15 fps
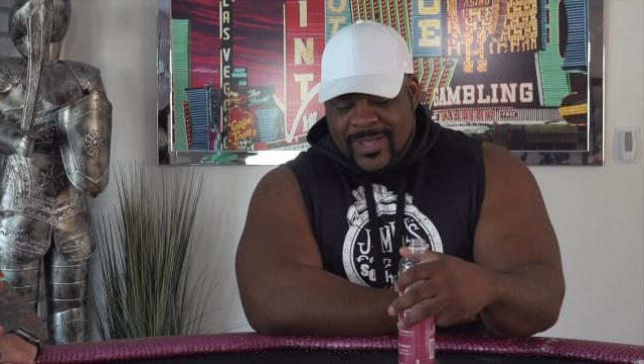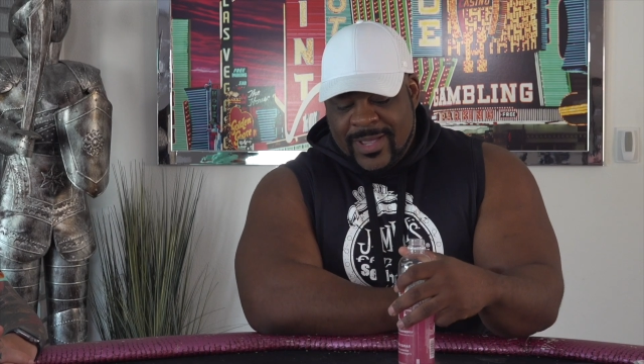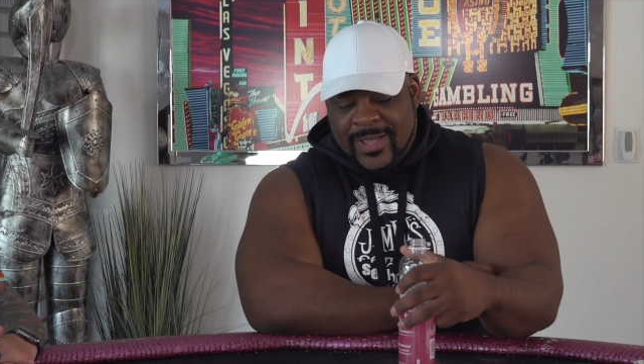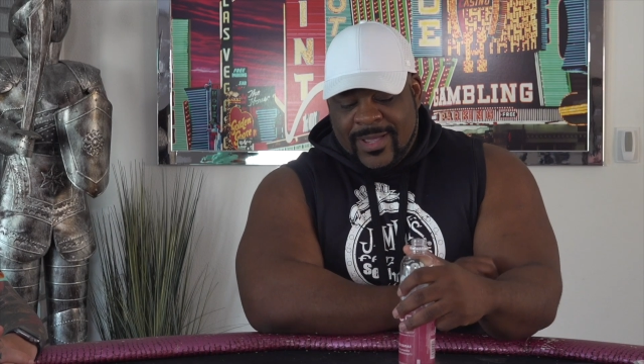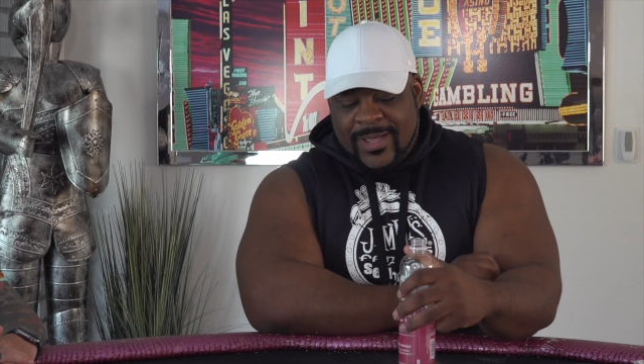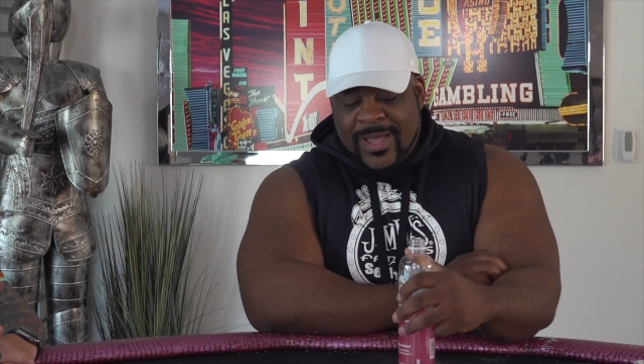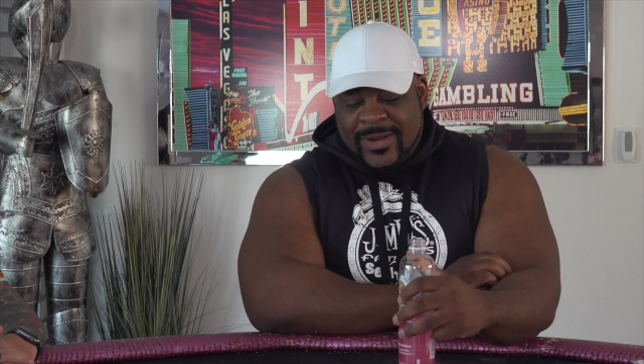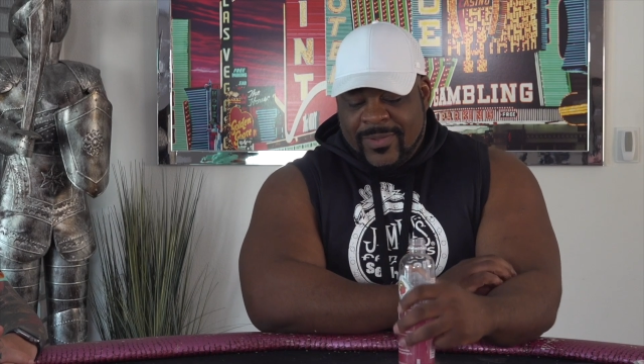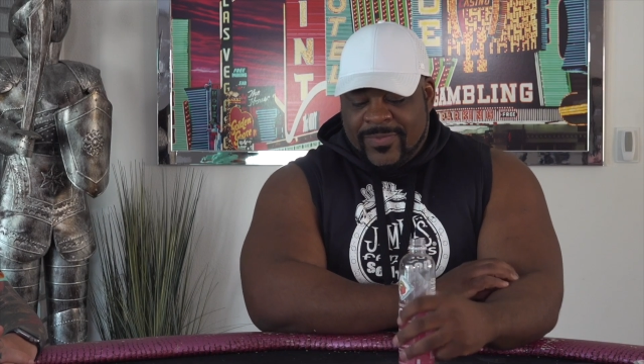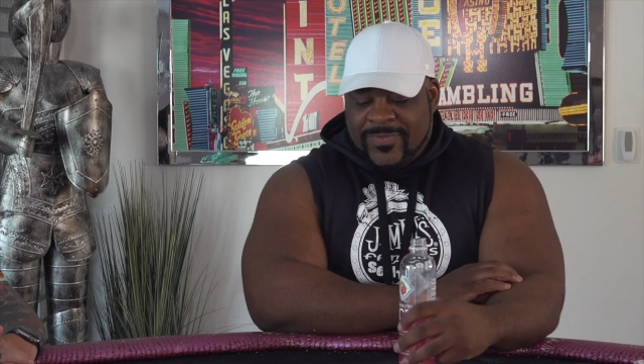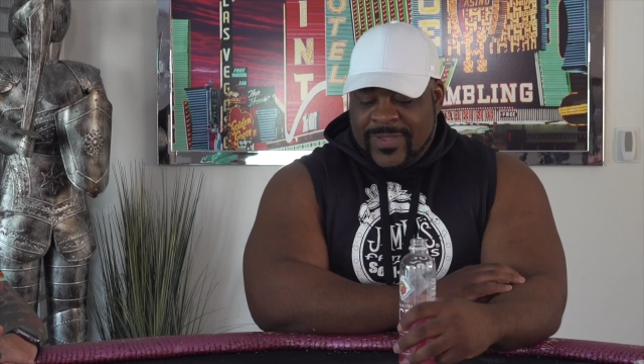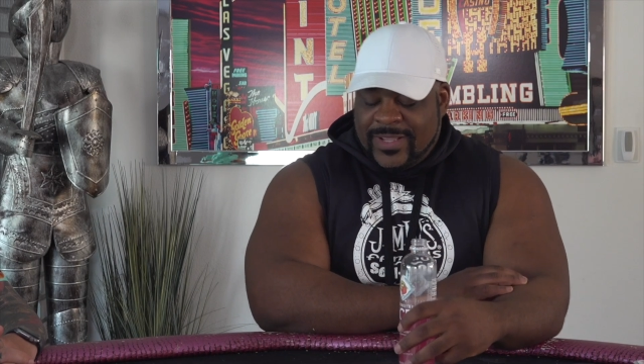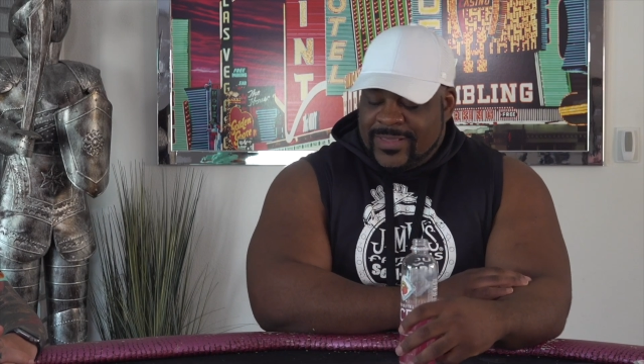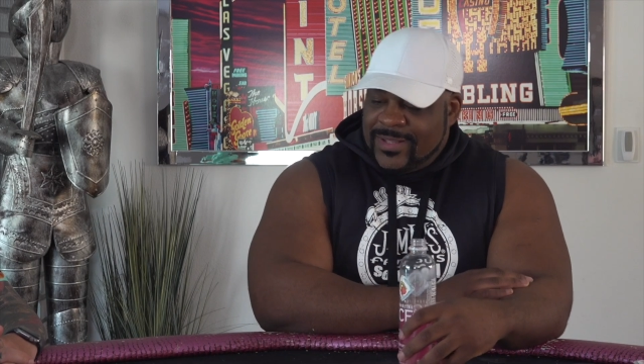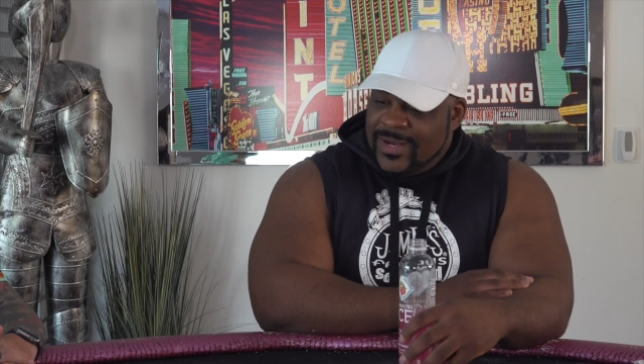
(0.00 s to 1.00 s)
I don't
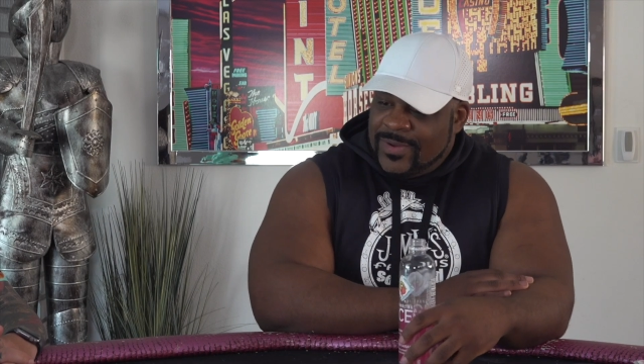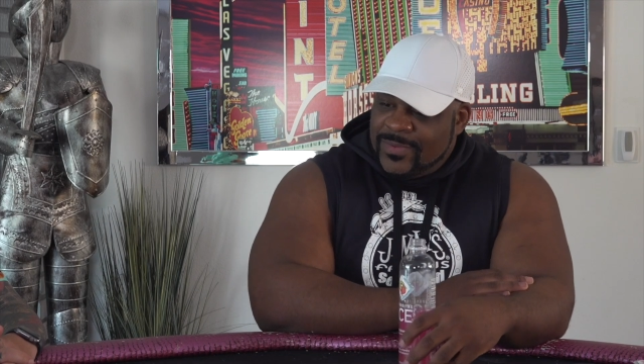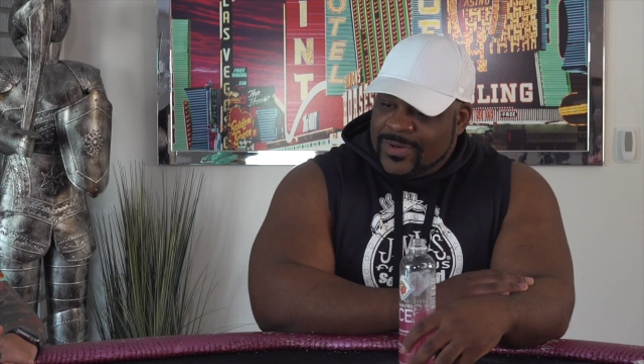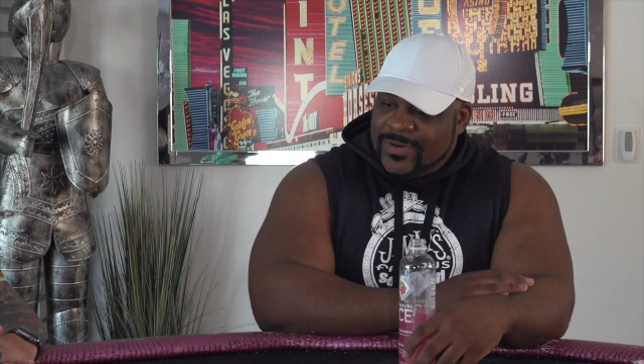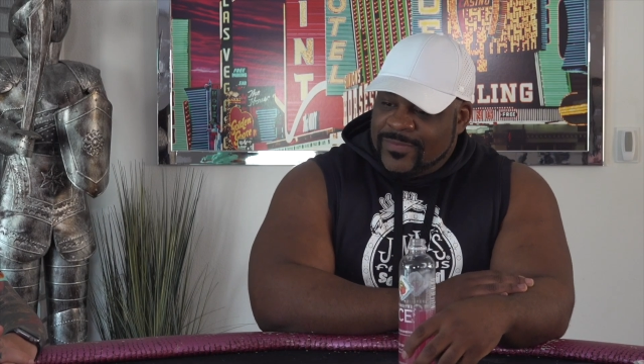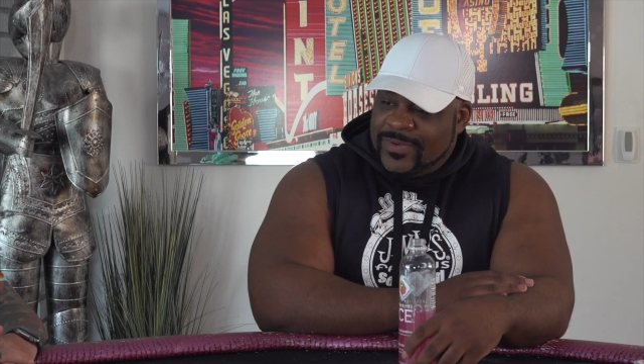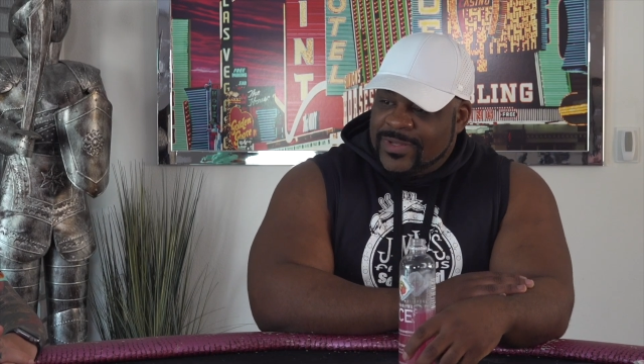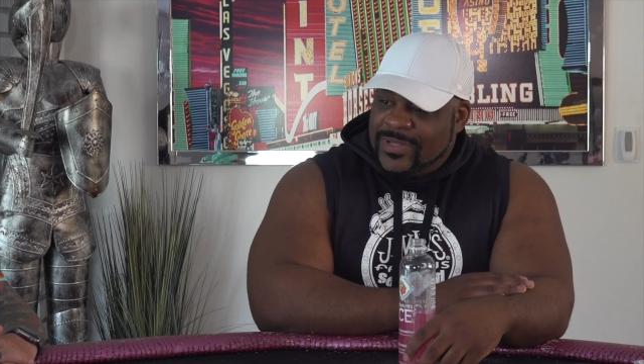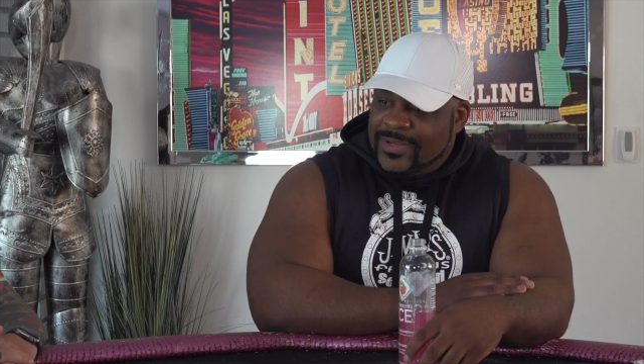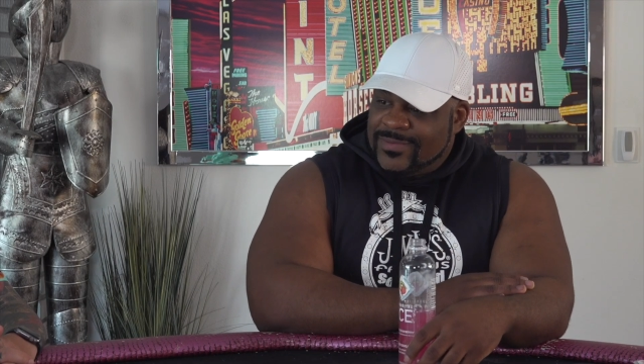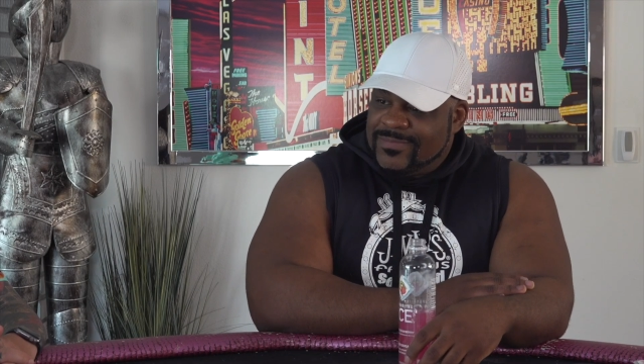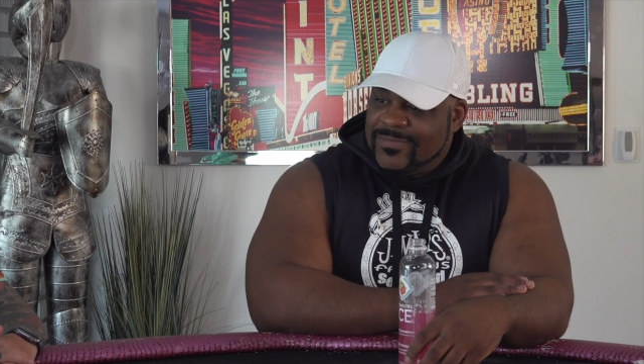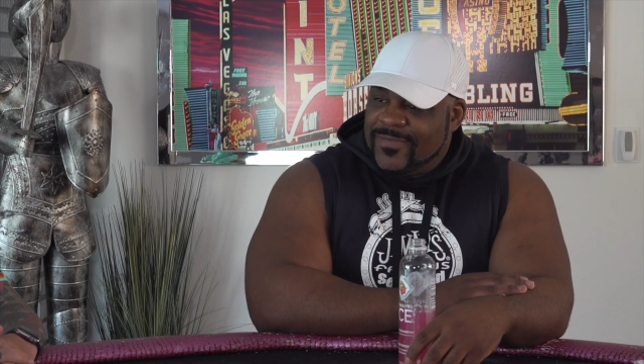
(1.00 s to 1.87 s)
think that I would have really